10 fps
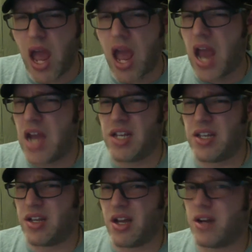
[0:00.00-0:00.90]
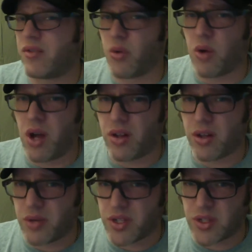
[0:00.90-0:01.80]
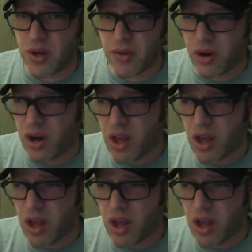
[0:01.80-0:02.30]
any kind of quality whatsoever.